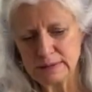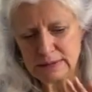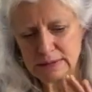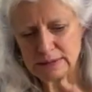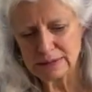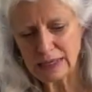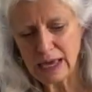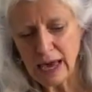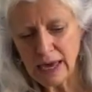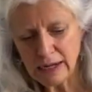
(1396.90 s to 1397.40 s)

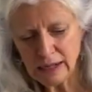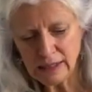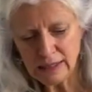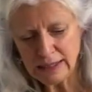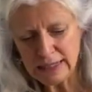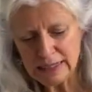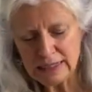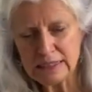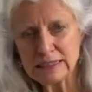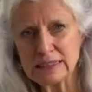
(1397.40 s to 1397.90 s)
cuddle
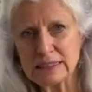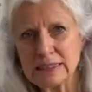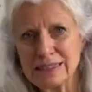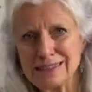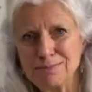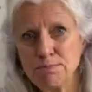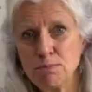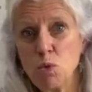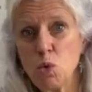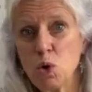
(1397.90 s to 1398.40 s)
is
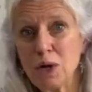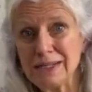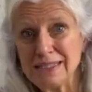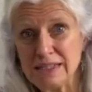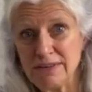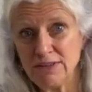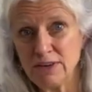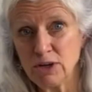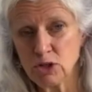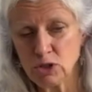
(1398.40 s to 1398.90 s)
more
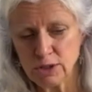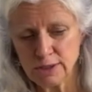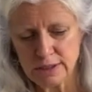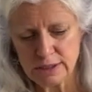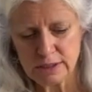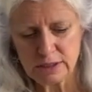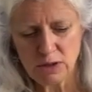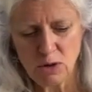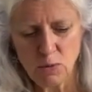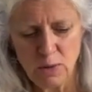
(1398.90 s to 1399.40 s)
difficult to
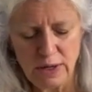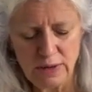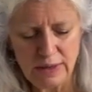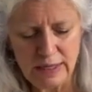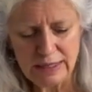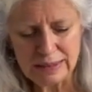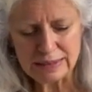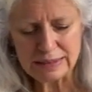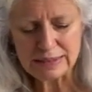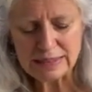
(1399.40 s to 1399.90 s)
sew with.
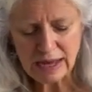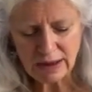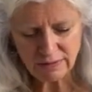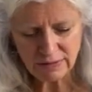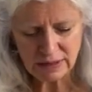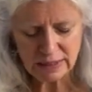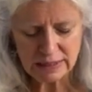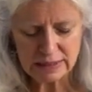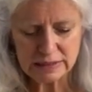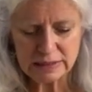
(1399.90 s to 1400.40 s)
It's
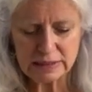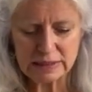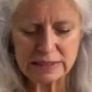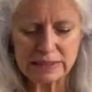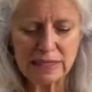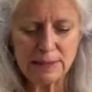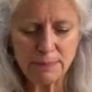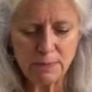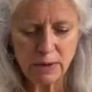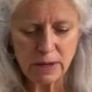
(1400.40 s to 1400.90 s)
definitely
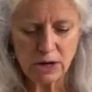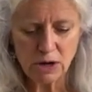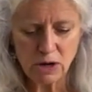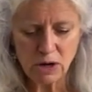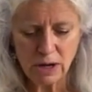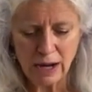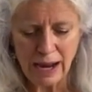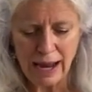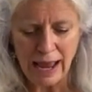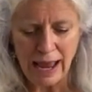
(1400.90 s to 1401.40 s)

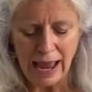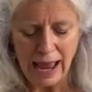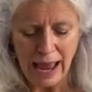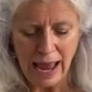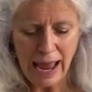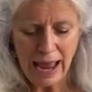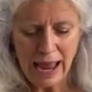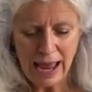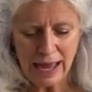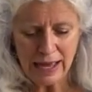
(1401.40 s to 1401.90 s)
slipperier,
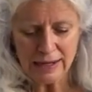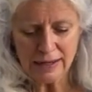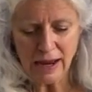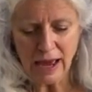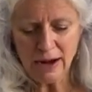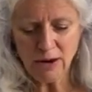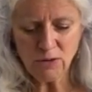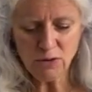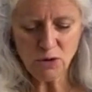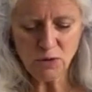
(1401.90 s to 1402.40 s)
and I
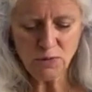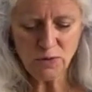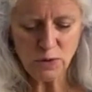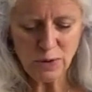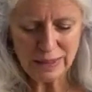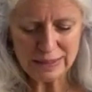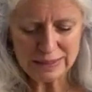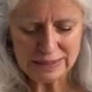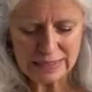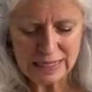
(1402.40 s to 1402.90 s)
don't know if you
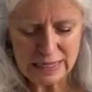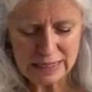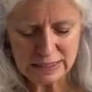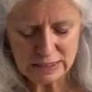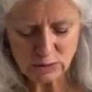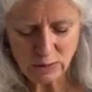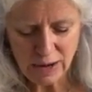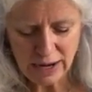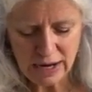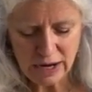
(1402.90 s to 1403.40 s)
can see
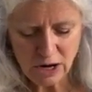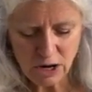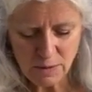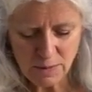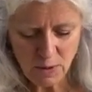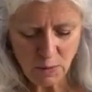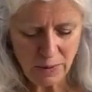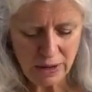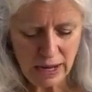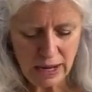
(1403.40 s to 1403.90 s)
this right here,
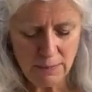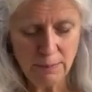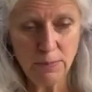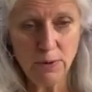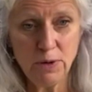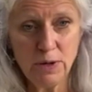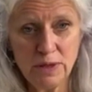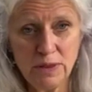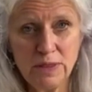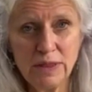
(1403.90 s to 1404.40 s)
but when I
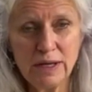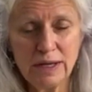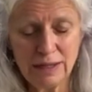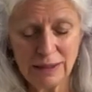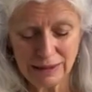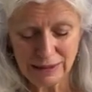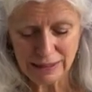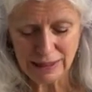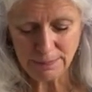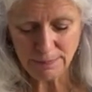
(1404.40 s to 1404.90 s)
put the
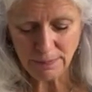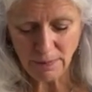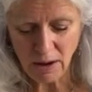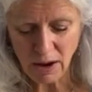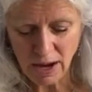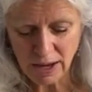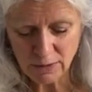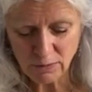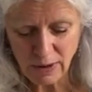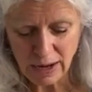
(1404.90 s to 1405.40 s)
clip
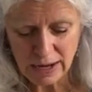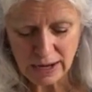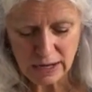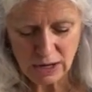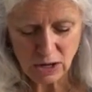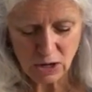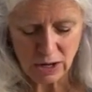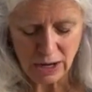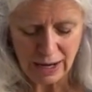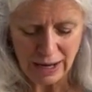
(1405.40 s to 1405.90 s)
on right
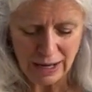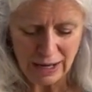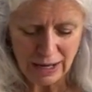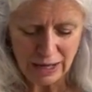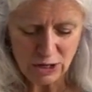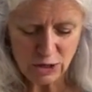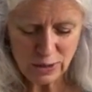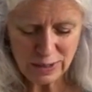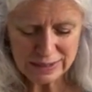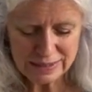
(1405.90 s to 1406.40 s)
here,
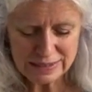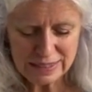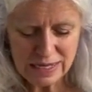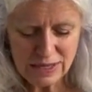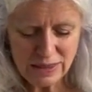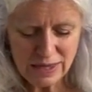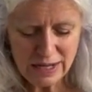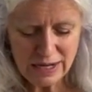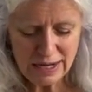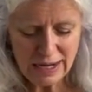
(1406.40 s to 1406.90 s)
you can see
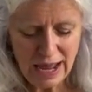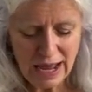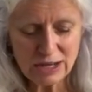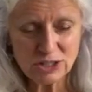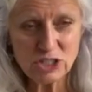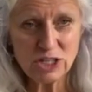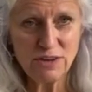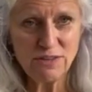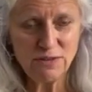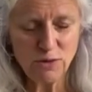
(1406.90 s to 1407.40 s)
that it
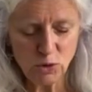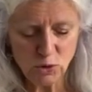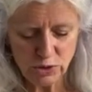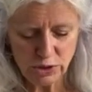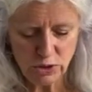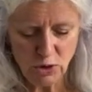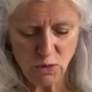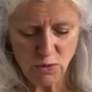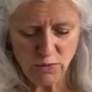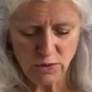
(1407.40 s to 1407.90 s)
actually
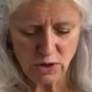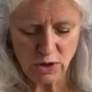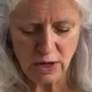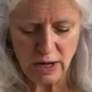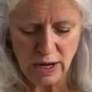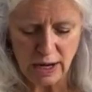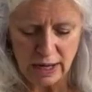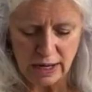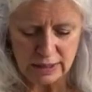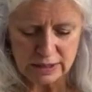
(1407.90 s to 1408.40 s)
folded over.
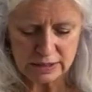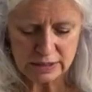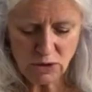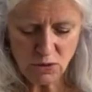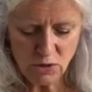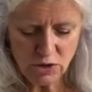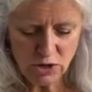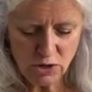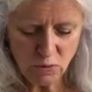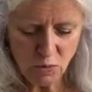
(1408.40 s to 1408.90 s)
So
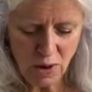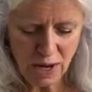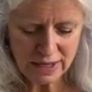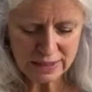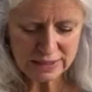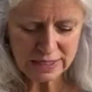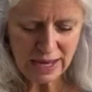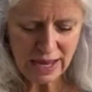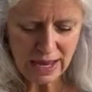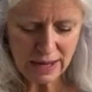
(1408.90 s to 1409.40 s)
you'll want
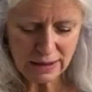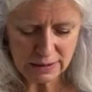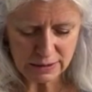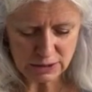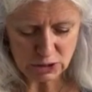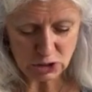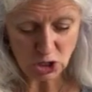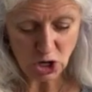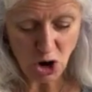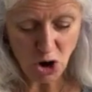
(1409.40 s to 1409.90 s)
to
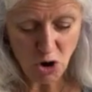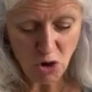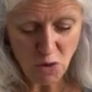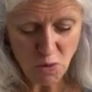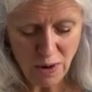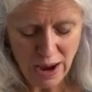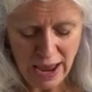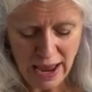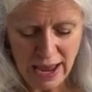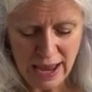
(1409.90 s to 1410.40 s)
go
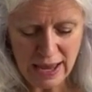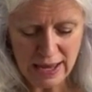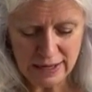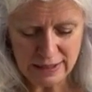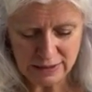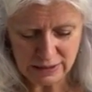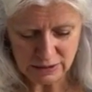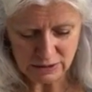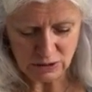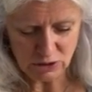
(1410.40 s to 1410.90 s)

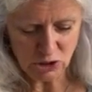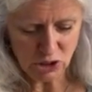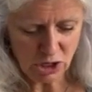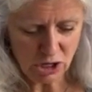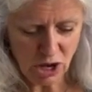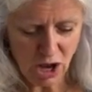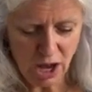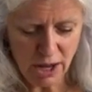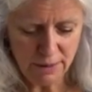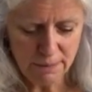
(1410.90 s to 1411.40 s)
and look
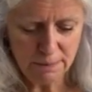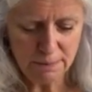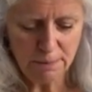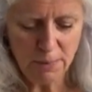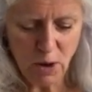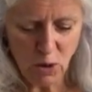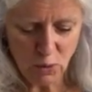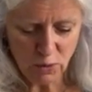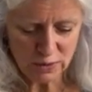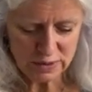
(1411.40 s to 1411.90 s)
on
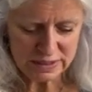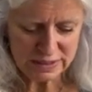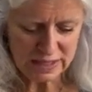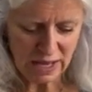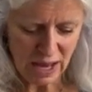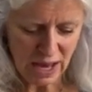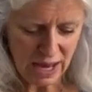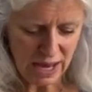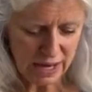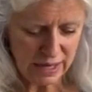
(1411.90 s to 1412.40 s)
both
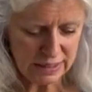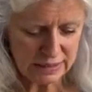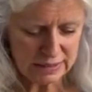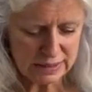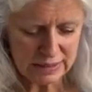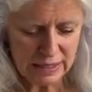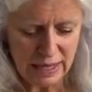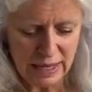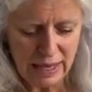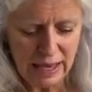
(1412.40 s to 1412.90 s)
sides
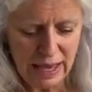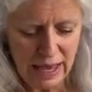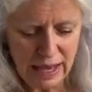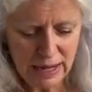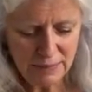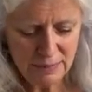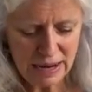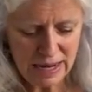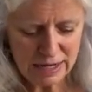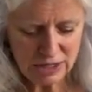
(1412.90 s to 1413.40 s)

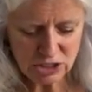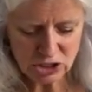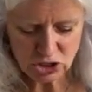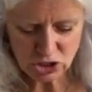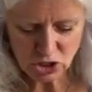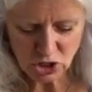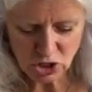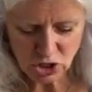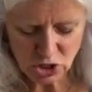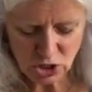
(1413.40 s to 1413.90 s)
and make
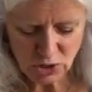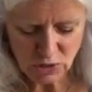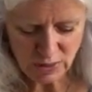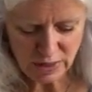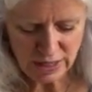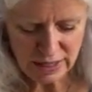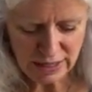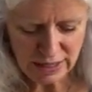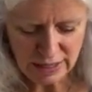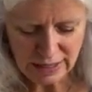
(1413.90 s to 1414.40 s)
sure
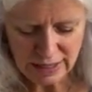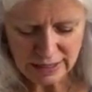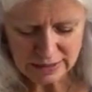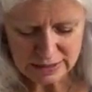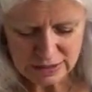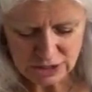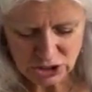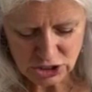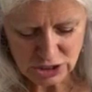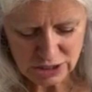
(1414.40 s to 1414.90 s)
that
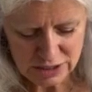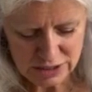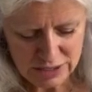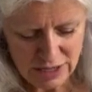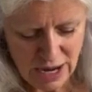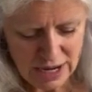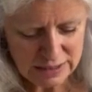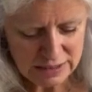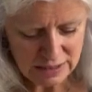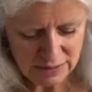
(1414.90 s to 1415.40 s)
it's just
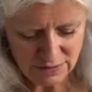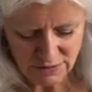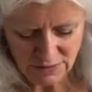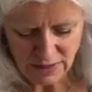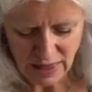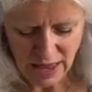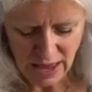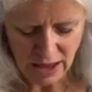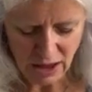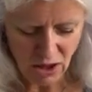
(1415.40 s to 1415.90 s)
nice and
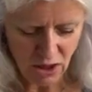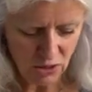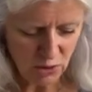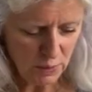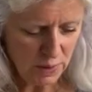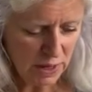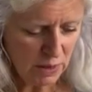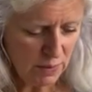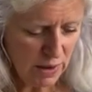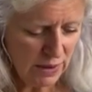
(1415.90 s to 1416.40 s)
flat all the
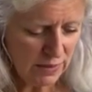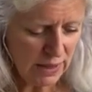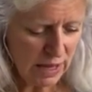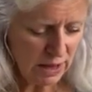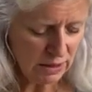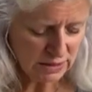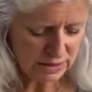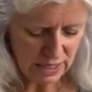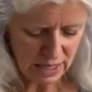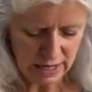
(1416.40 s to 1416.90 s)
way around the
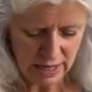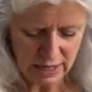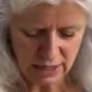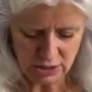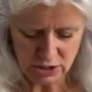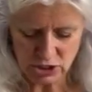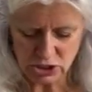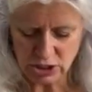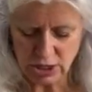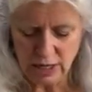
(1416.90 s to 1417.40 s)
outside
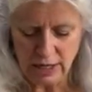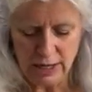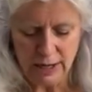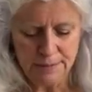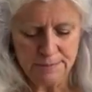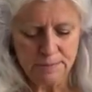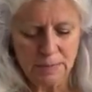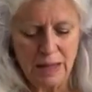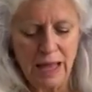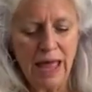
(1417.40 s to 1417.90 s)
edge.
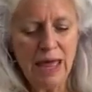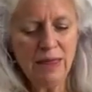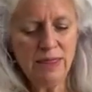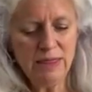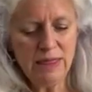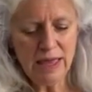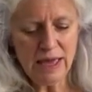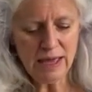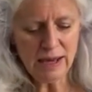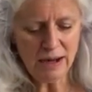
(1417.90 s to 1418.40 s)
And
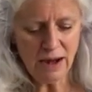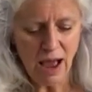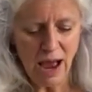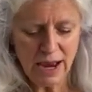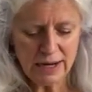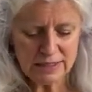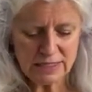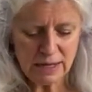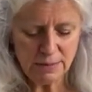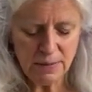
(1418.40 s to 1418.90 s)
then I
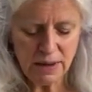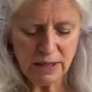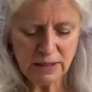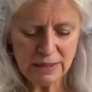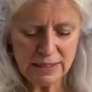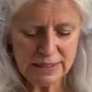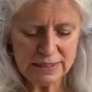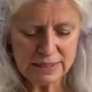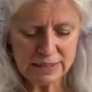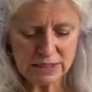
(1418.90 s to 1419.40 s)

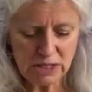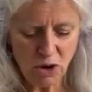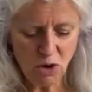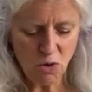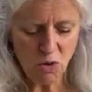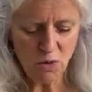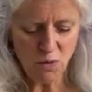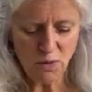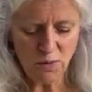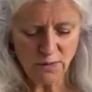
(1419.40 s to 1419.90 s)
typically
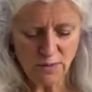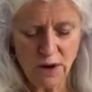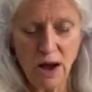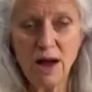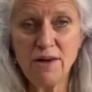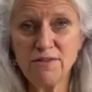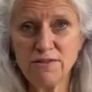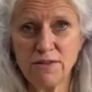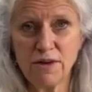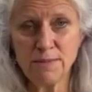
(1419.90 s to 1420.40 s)
sew
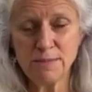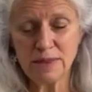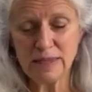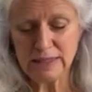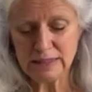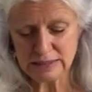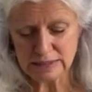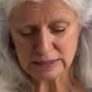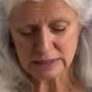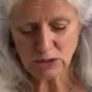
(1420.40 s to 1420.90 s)
from the
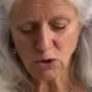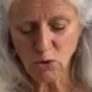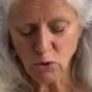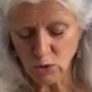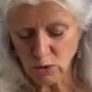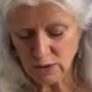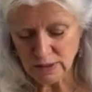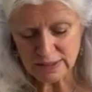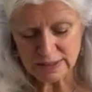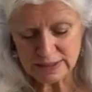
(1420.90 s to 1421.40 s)

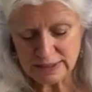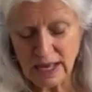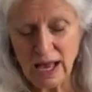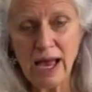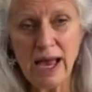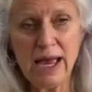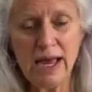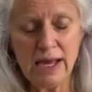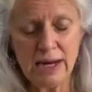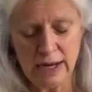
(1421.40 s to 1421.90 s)
sole
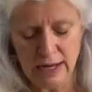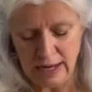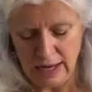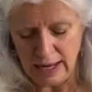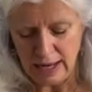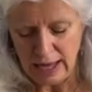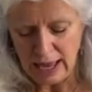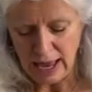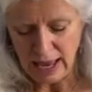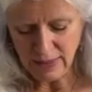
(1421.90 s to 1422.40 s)
side,
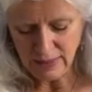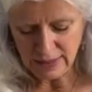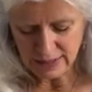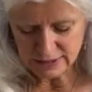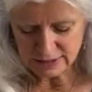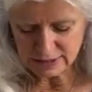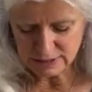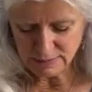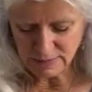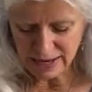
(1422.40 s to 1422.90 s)
and then
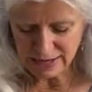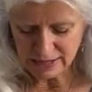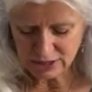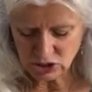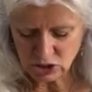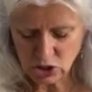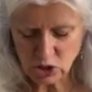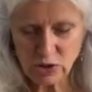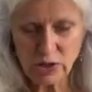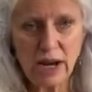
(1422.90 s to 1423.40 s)
just making
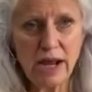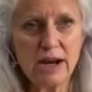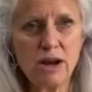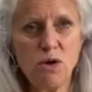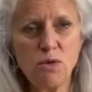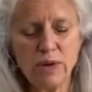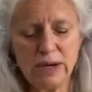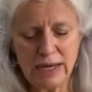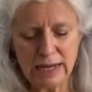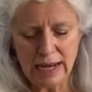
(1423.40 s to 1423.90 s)
sure that I
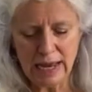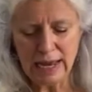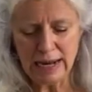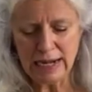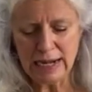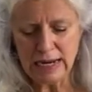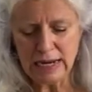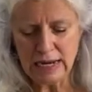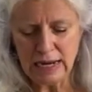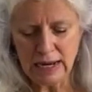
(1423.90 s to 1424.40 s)
don't get
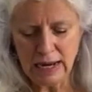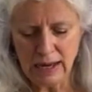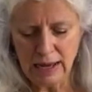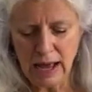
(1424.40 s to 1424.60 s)
any,